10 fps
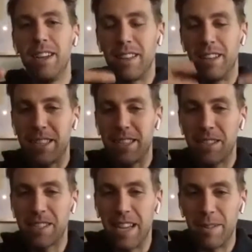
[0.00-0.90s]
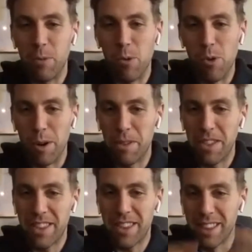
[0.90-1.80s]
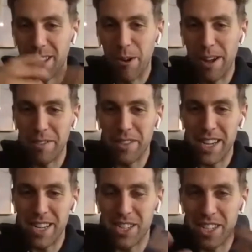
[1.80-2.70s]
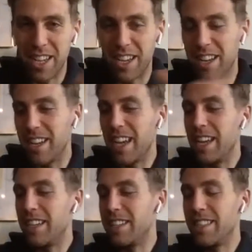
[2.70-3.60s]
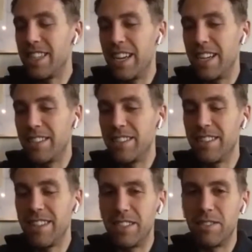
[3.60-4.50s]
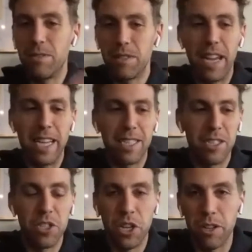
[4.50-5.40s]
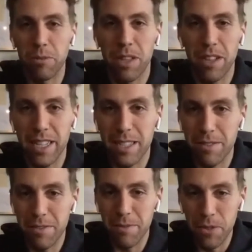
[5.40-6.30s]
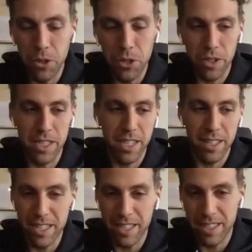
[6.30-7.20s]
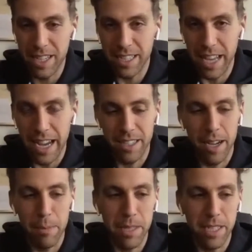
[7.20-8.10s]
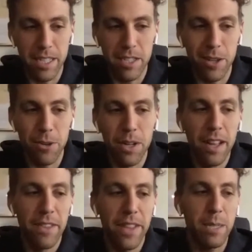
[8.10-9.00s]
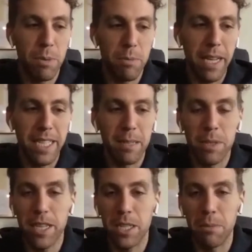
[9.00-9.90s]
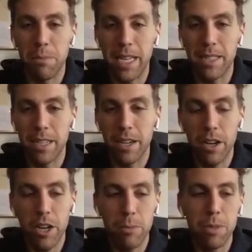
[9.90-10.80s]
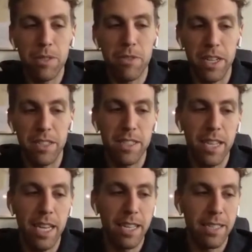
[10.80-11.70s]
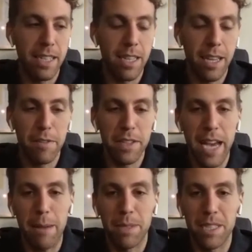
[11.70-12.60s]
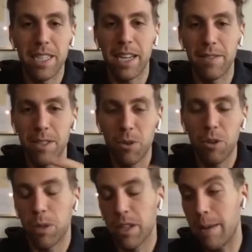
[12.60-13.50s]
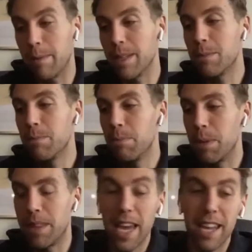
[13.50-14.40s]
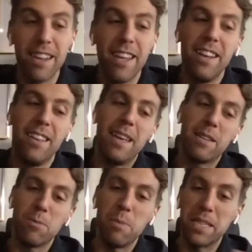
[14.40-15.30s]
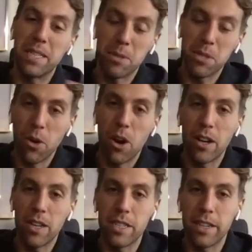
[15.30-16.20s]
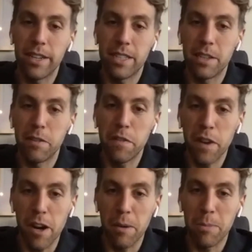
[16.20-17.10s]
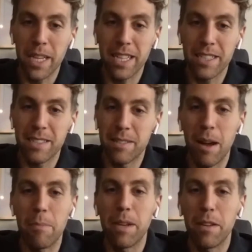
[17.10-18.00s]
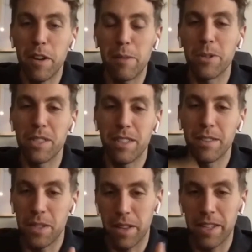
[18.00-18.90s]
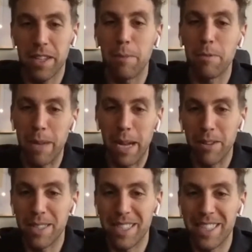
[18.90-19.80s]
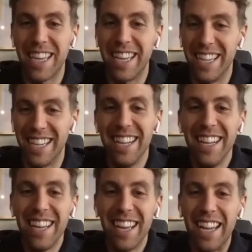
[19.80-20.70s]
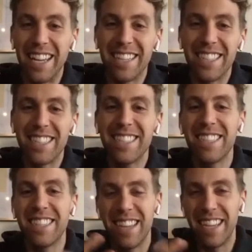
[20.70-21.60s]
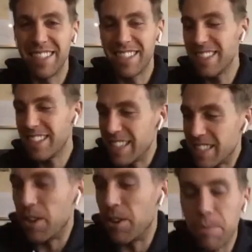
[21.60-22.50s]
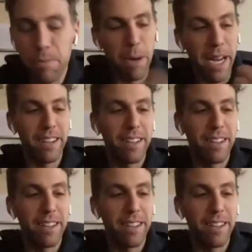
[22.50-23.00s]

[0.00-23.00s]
lots of sun, warmth, low elevation, and nice dirt with lots of nutrients in it. This is the exact opposite. So that's what makes them such amazing herbs for us to take, is that they've adapted to kind of these horrible climates. But then that's what makes them so hard to farm, because not many farmers lives on the top of mountains and so, but